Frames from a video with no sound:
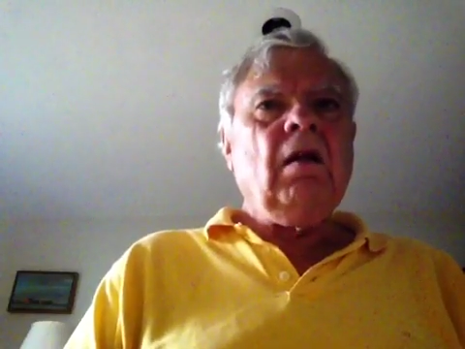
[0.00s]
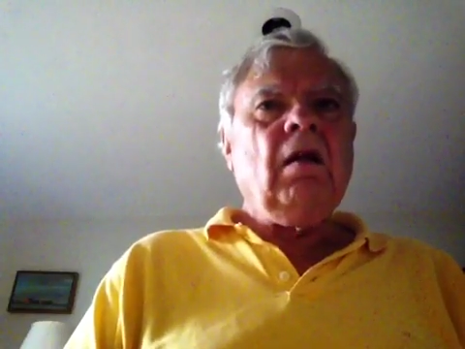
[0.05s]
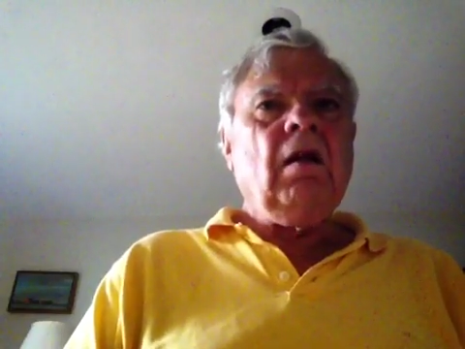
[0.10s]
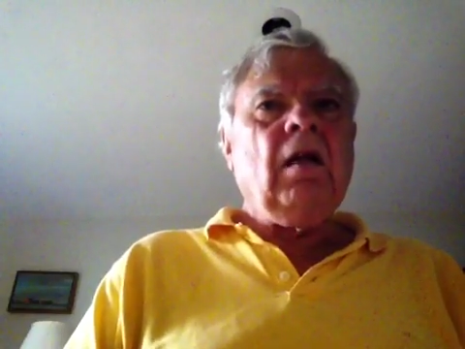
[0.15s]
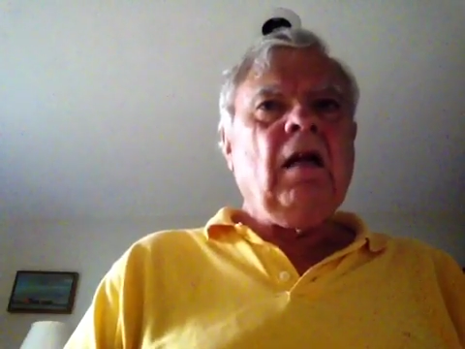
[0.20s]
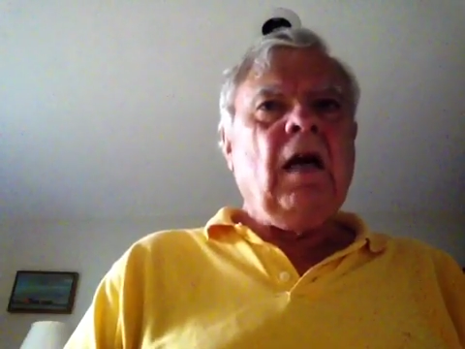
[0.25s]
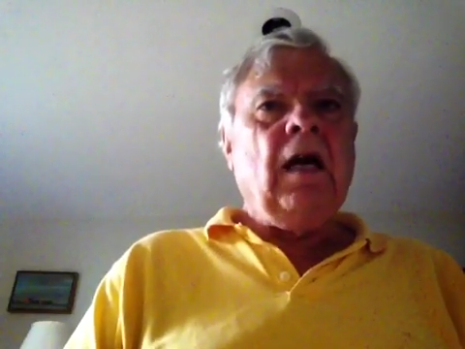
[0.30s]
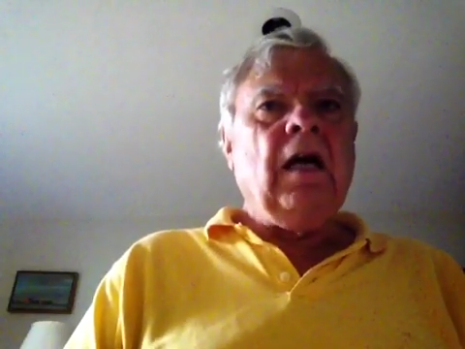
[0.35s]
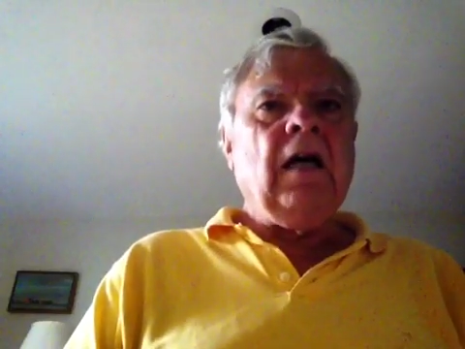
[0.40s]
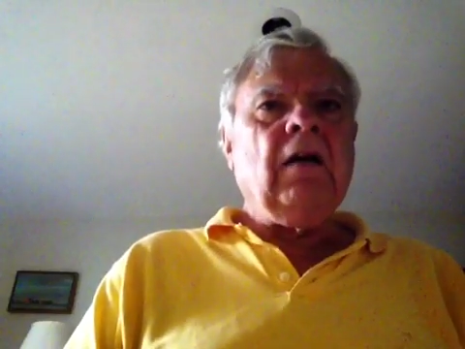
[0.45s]

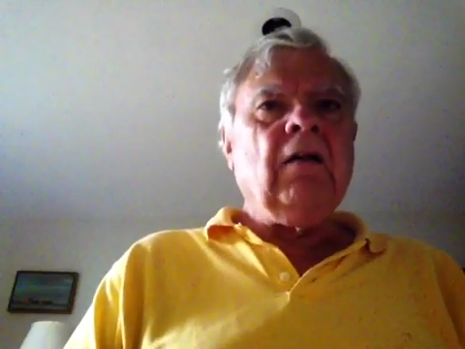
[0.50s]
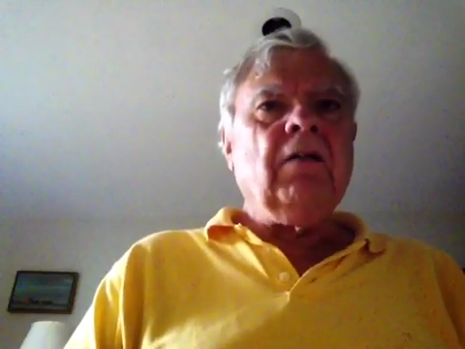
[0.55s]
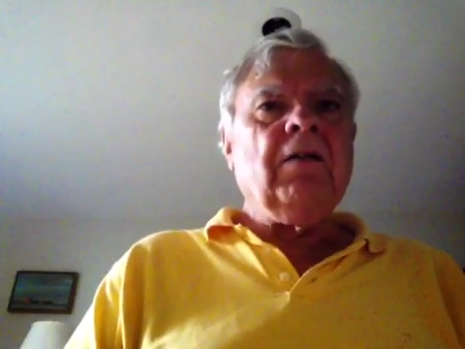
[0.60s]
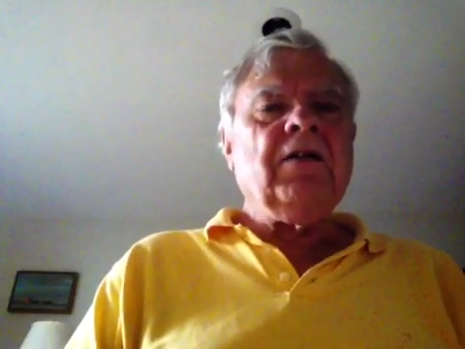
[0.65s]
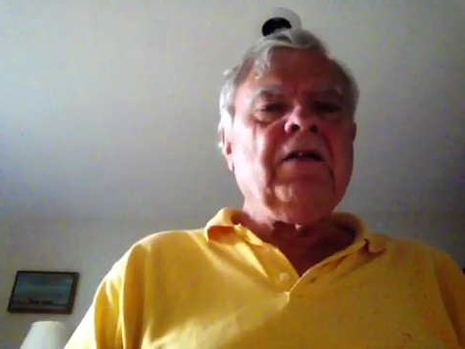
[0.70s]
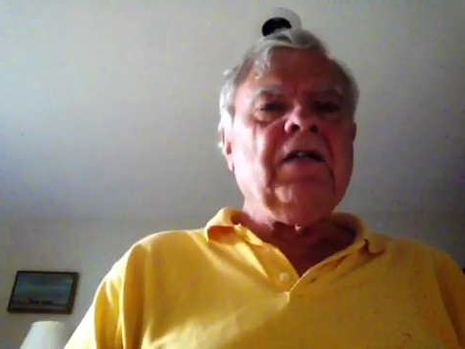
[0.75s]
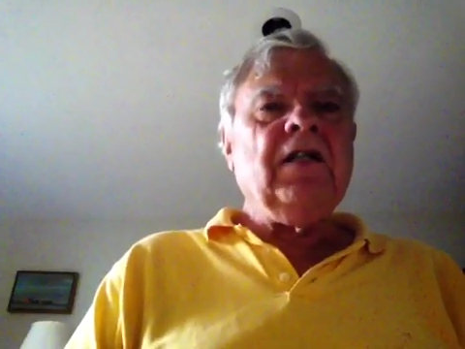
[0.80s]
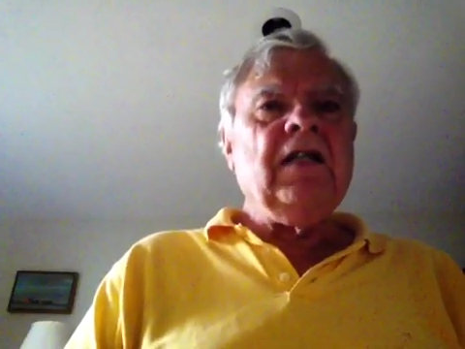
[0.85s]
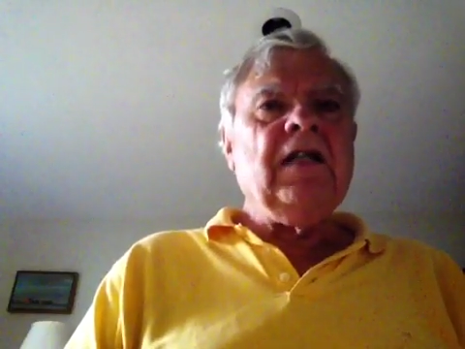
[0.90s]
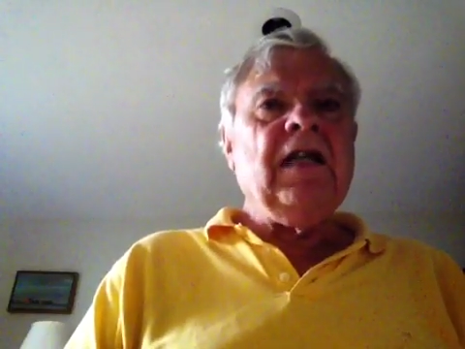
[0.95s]

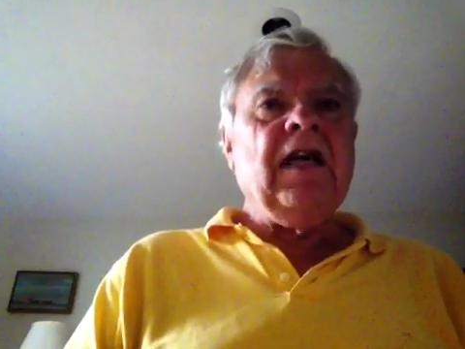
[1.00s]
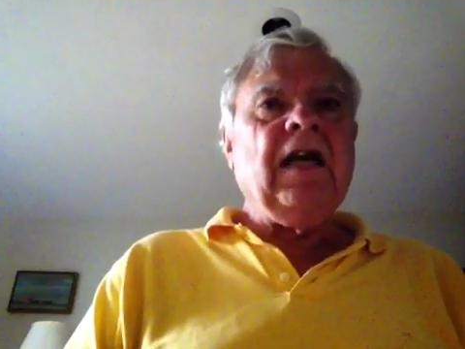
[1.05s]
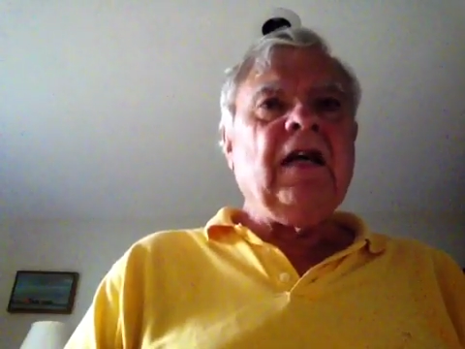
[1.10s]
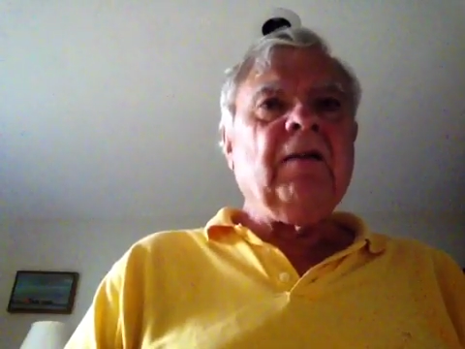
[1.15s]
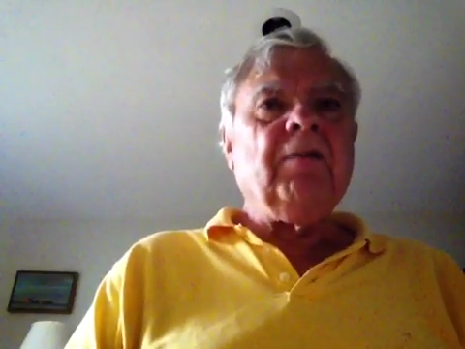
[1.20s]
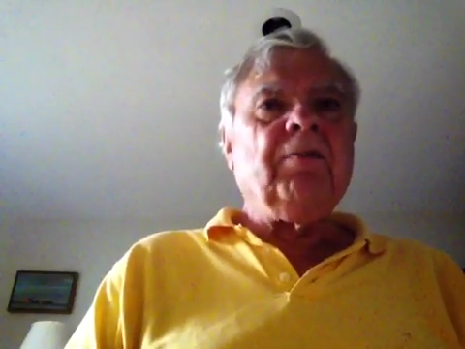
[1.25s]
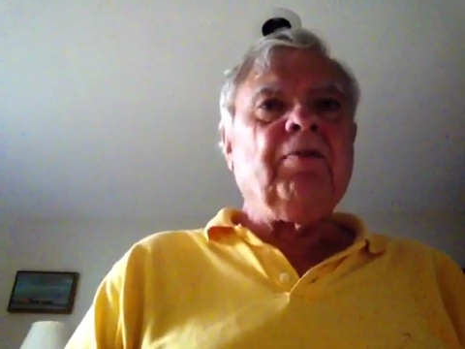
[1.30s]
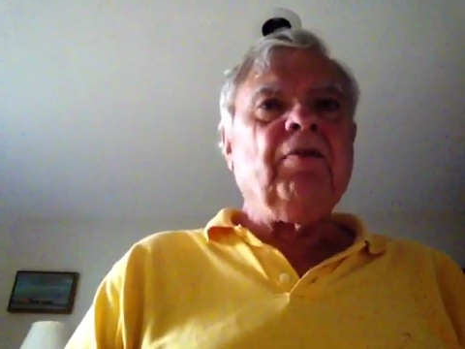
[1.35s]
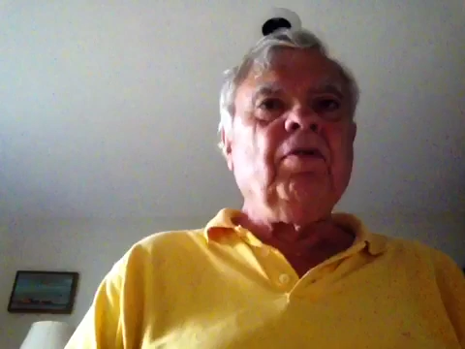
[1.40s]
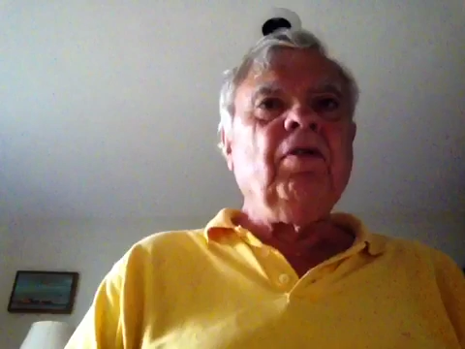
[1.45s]
Congress did not
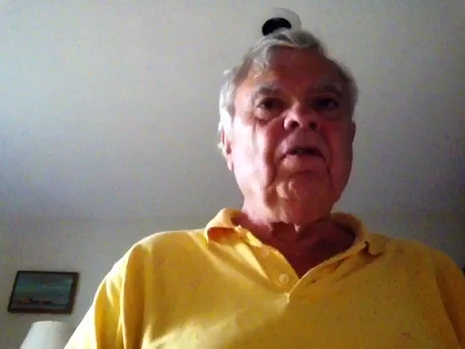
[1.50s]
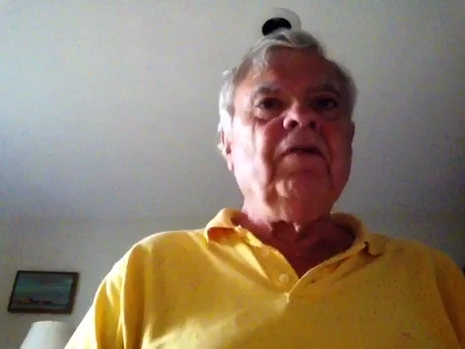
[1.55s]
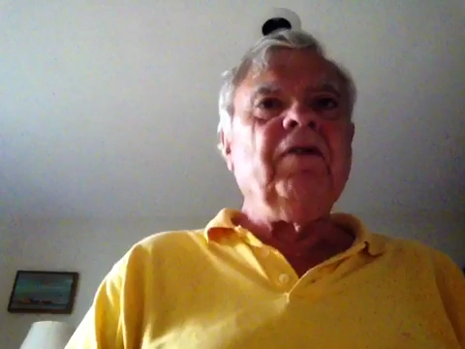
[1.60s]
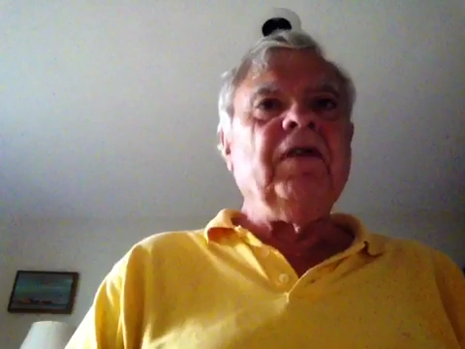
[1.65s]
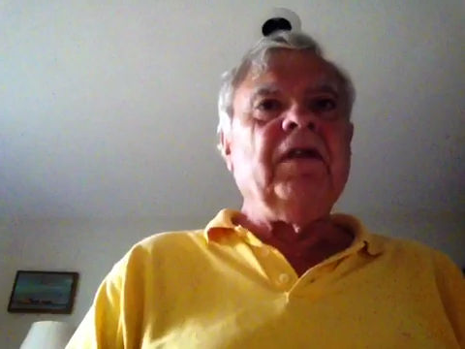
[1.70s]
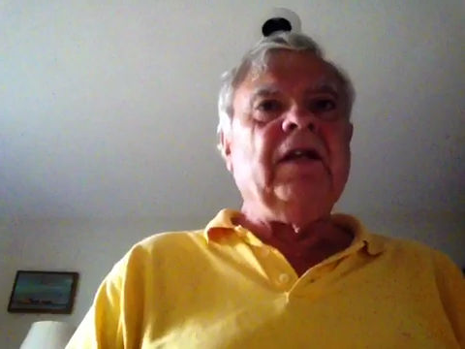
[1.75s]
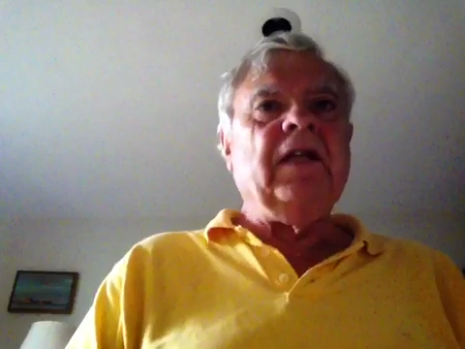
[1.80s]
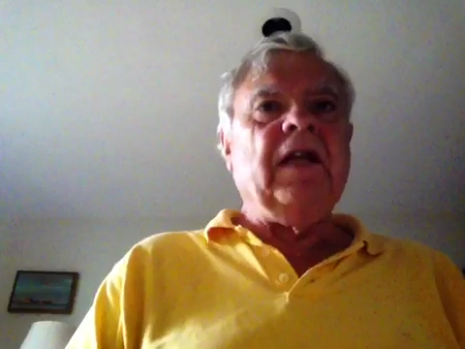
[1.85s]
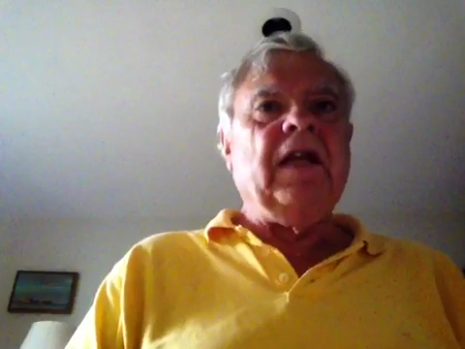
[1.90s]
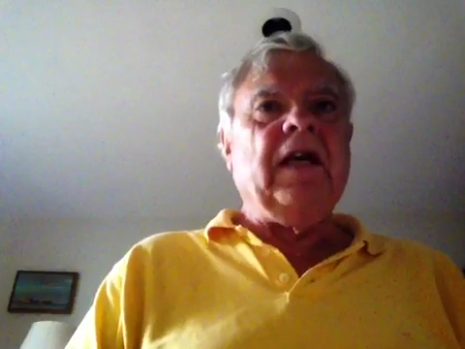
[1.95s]
approve
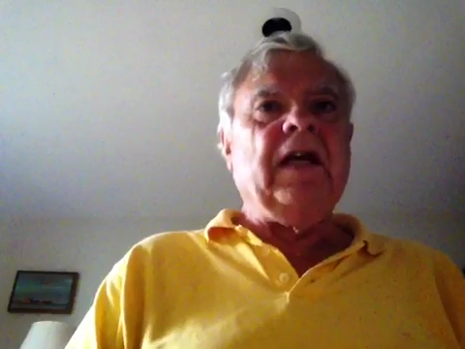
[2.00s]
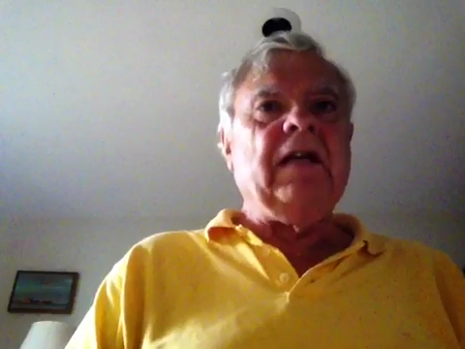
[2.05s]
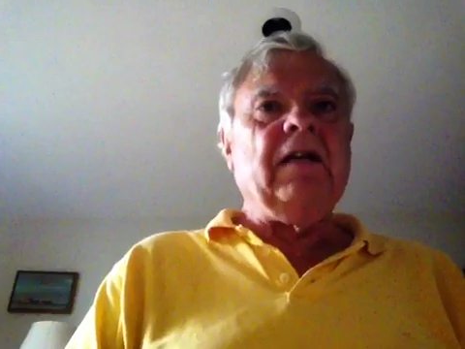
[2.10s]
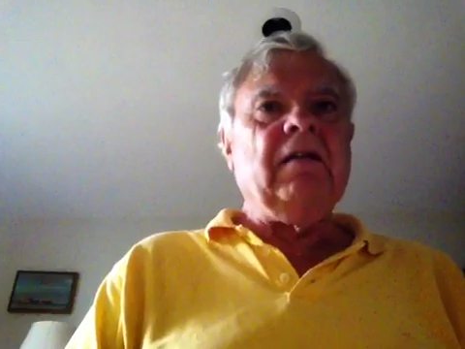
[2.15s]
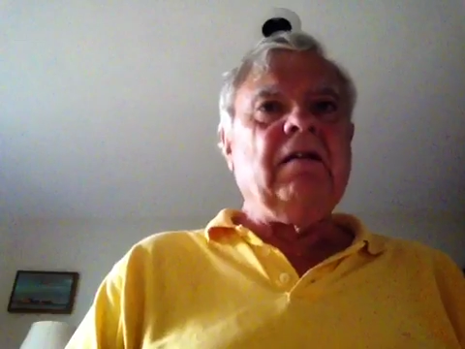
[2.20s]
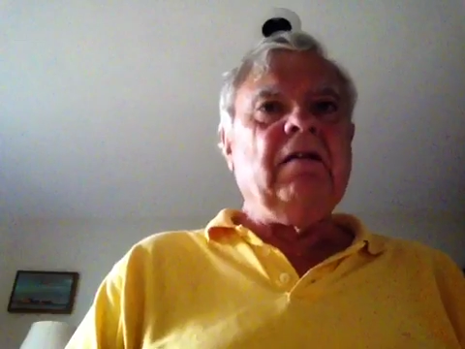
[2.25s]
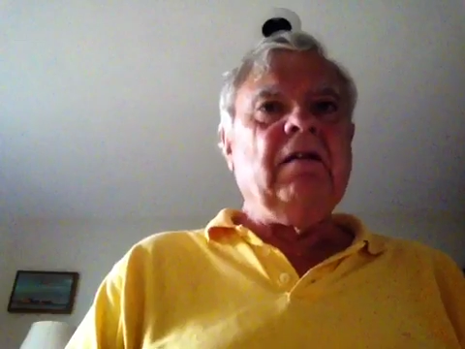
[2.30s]
it yet.